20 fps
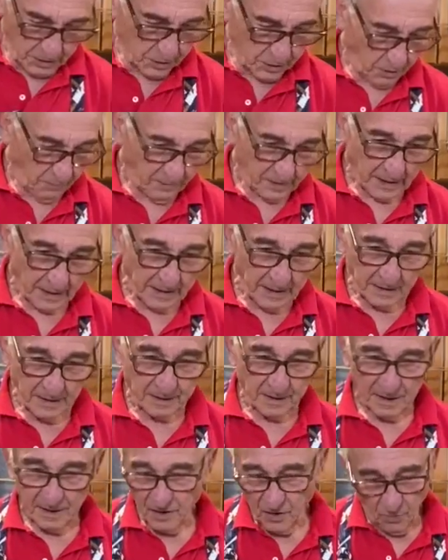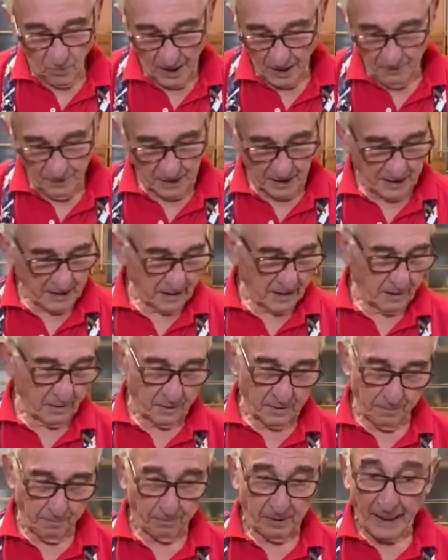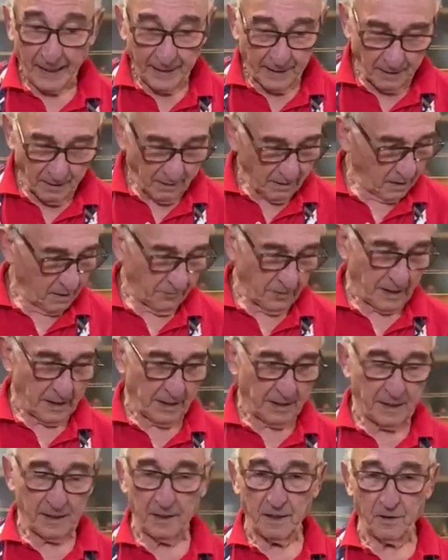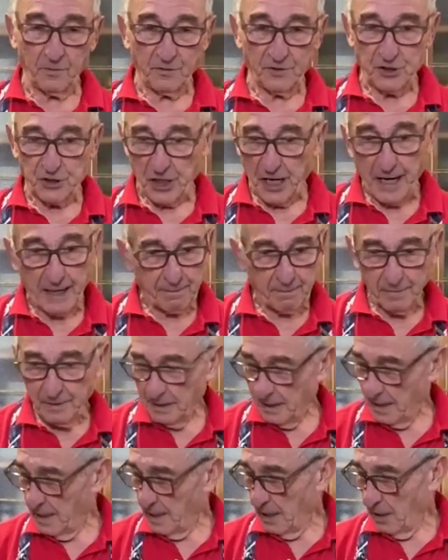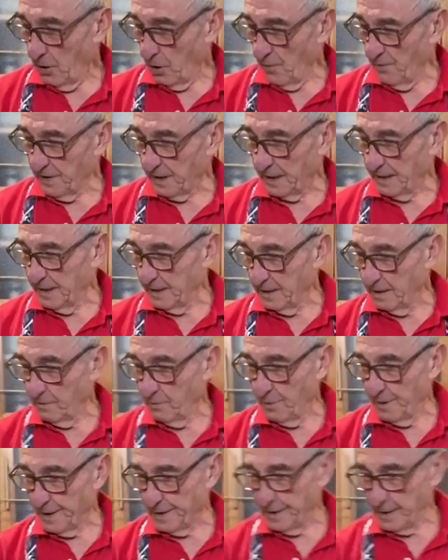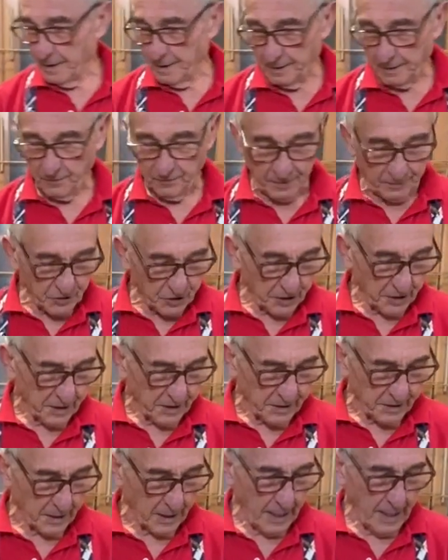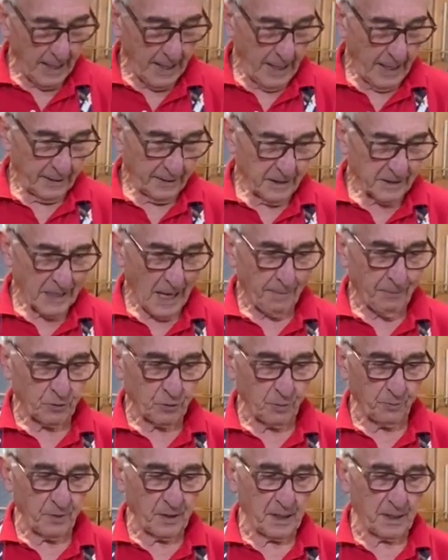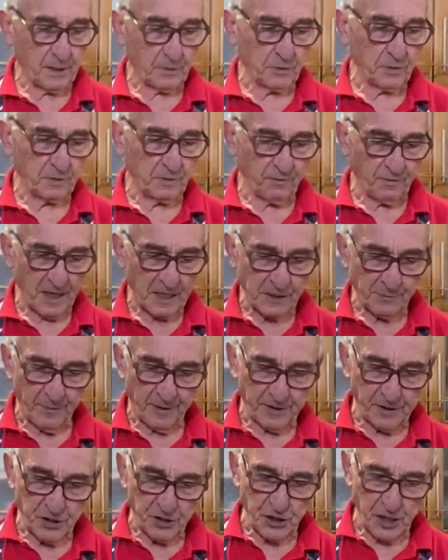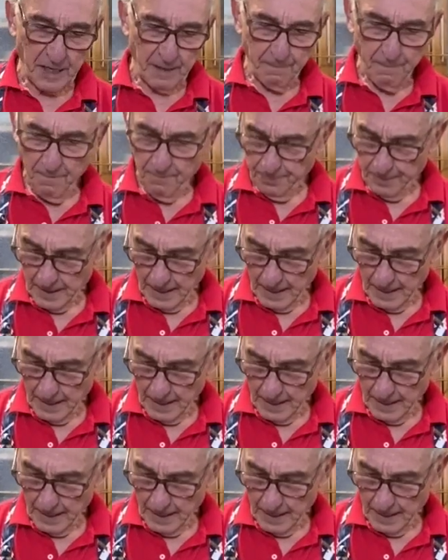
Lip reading: So we can eat it either way. We can eat it plain, we can eat it with jam, or we can eat it with cream cheese. This happened to be a good raspberry jam.